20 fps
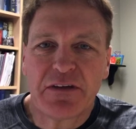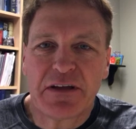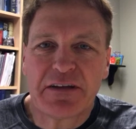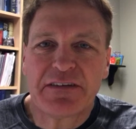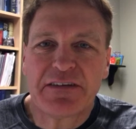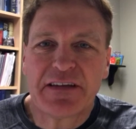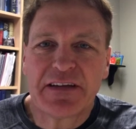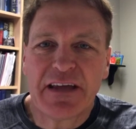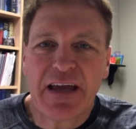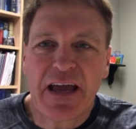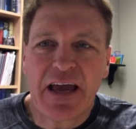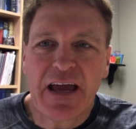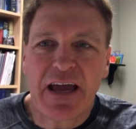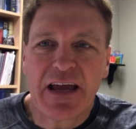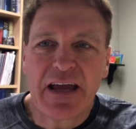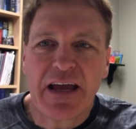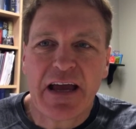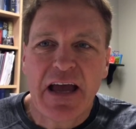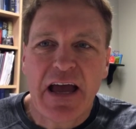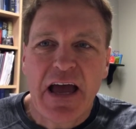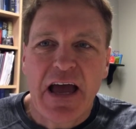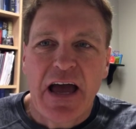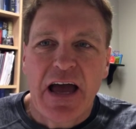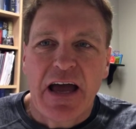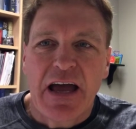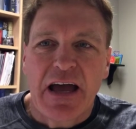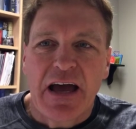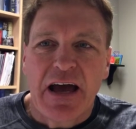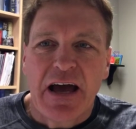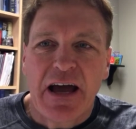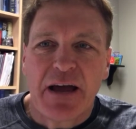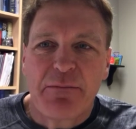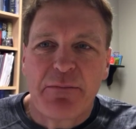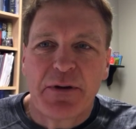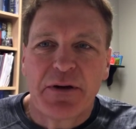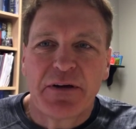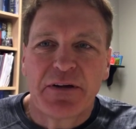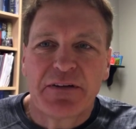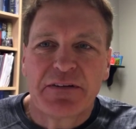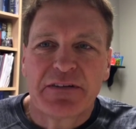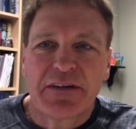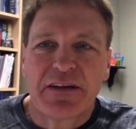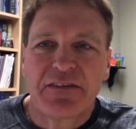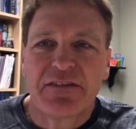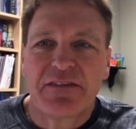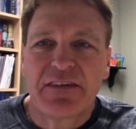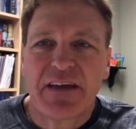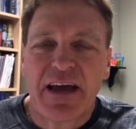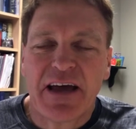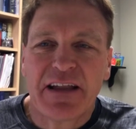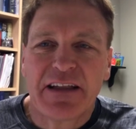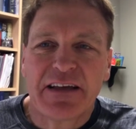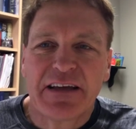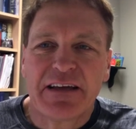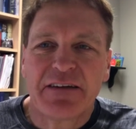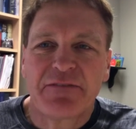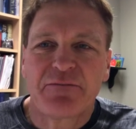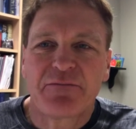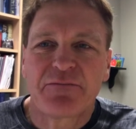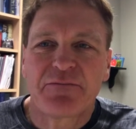And today, hi, Bill and Sally.